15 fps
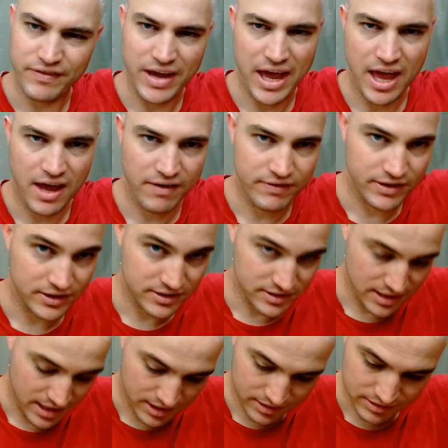of a heavy
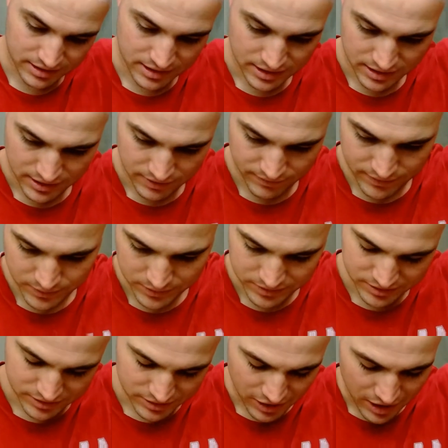scent. Even though it's
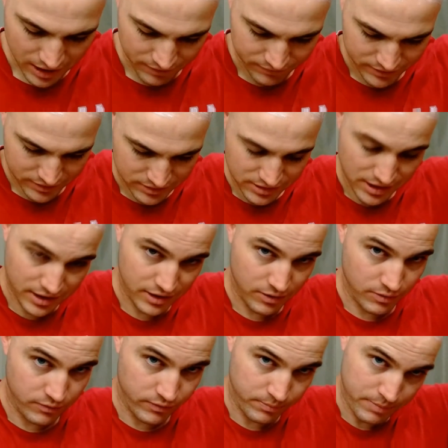soft, it's not an
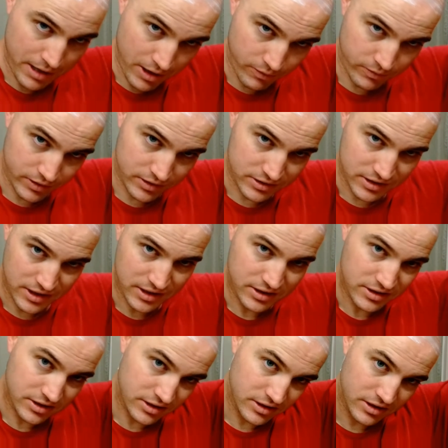overpowering scent.
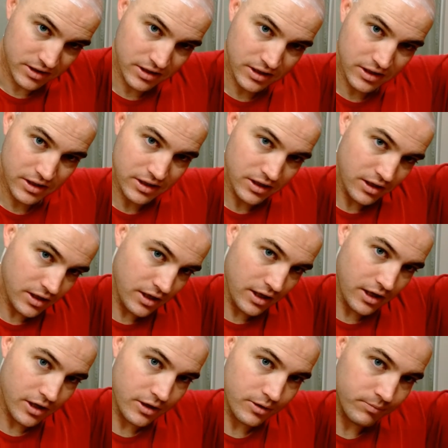It's just, I
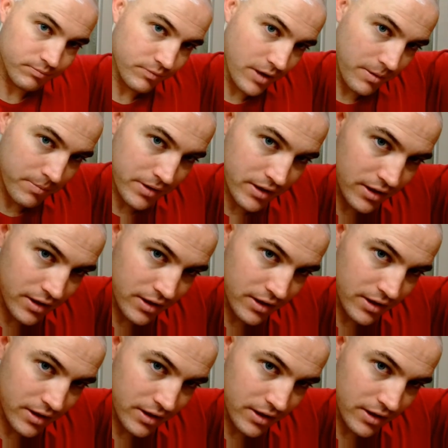don't know, not my